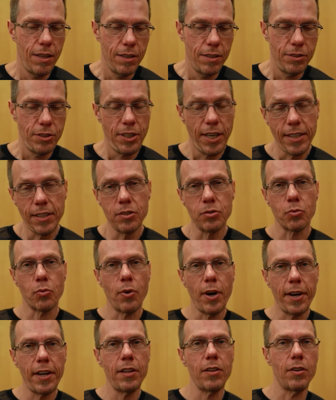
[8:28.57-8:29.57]
She had this
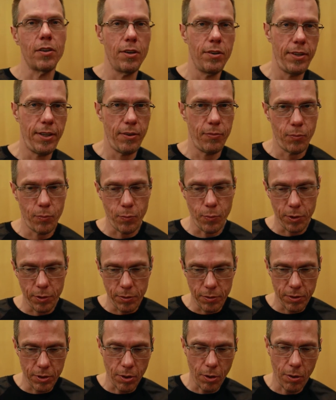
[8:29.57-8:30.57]
regular that
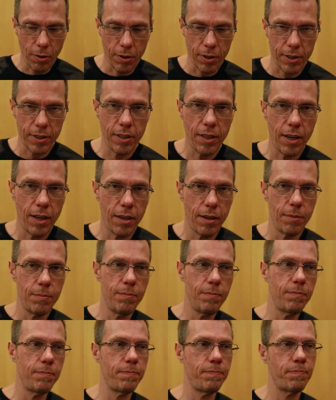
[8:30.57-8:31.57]
would go to the club,
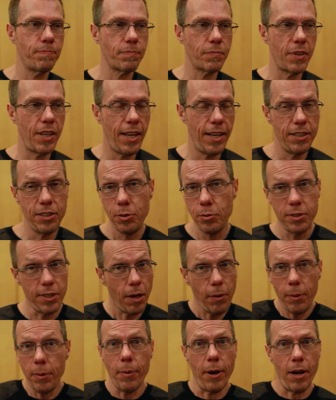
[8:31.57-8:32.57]
and she would
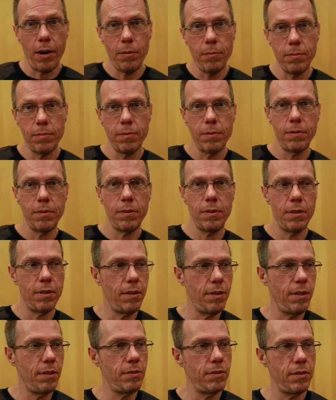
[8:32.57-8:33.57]
tell me about him.
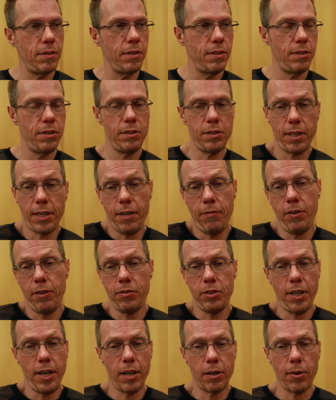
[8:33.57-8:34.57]
She's like, even if
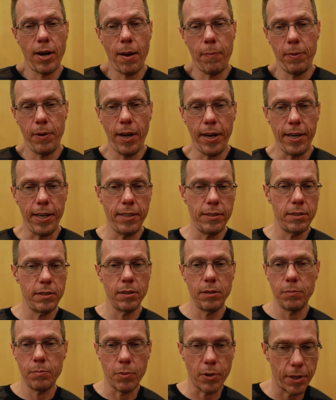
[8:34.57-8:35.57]
she had a crappy night, he'd
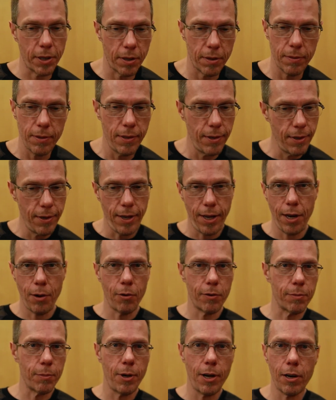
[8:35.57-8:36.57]
still bring her
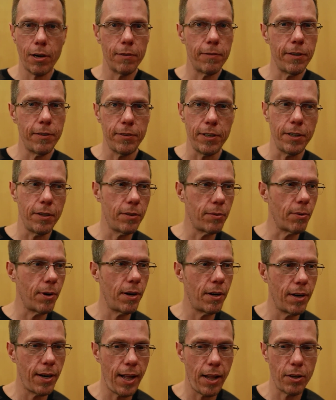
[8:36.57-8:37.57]
anywhere from $150 to
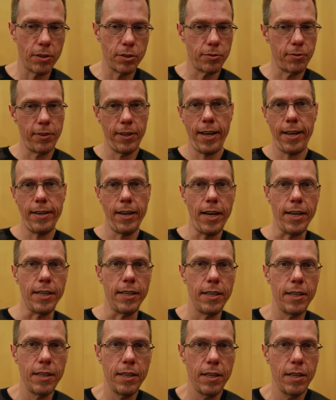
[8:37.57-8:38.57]
$300 for that night.
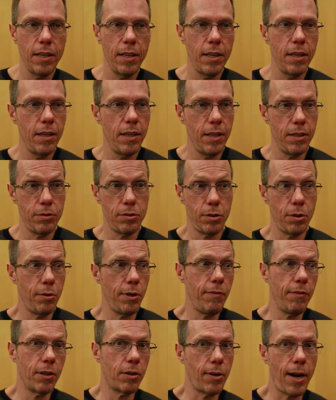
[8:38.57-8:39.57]
So
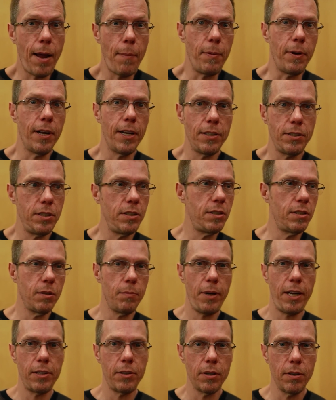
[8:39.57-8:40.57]
even a crappy night, she still
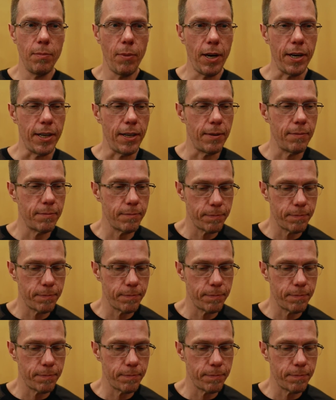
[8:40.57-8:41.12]
made good money.